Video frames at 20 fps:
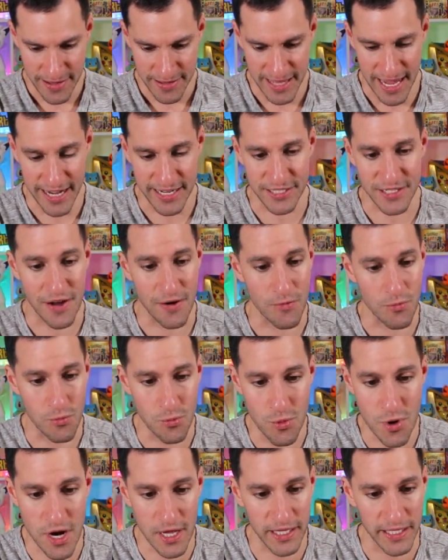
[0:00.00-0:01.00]
That is a
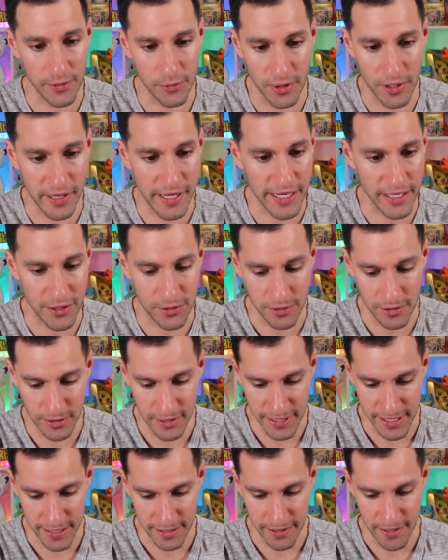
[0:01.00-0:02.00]
really, really cool
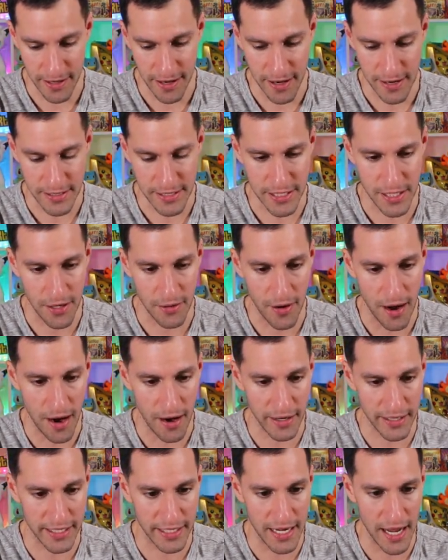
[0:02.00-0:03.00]
looking card. So
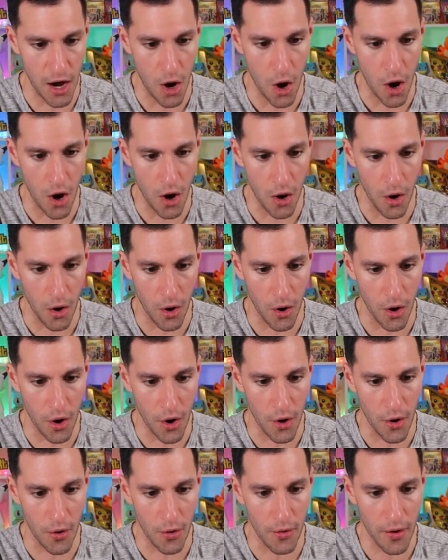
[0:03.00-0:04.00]
Arcanine,
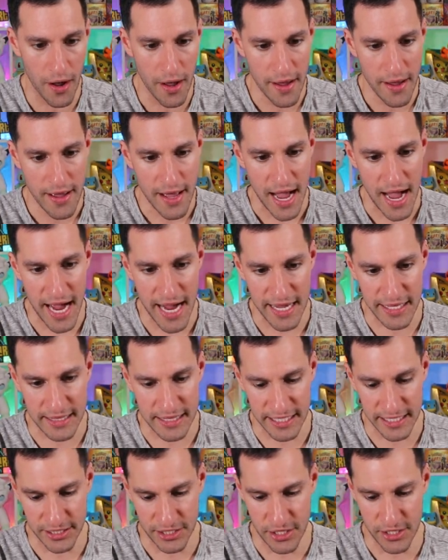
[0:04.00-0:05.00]
uh-oh. I
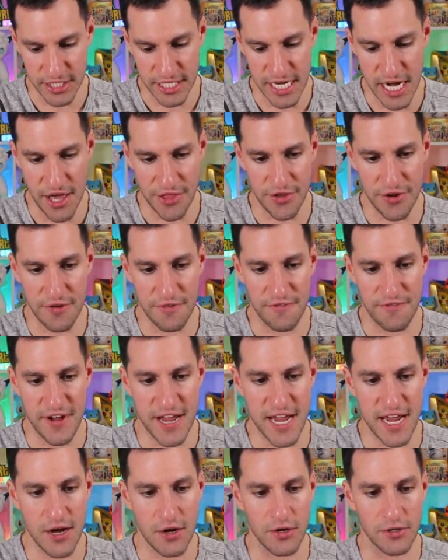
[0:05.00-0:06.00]
think there's another
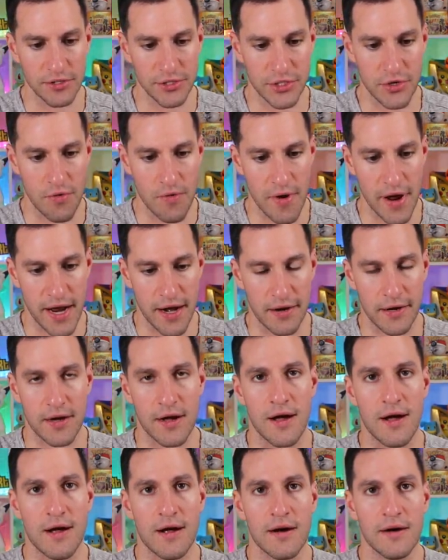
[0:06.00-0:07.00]
V Ultra Rare
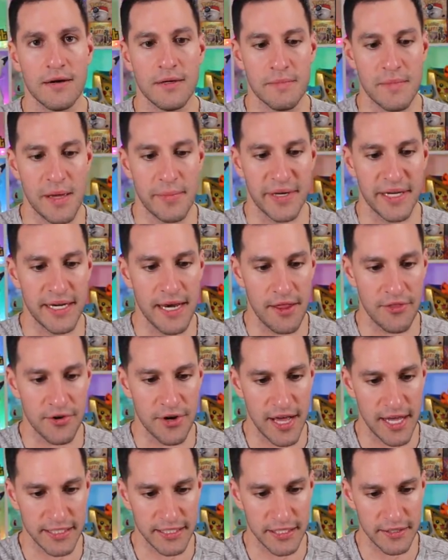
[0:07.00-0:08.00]
card. Maybe another
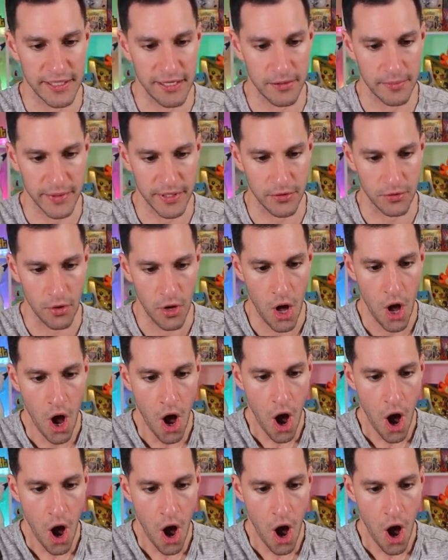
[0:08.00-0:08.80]
Nazi, that would be cool.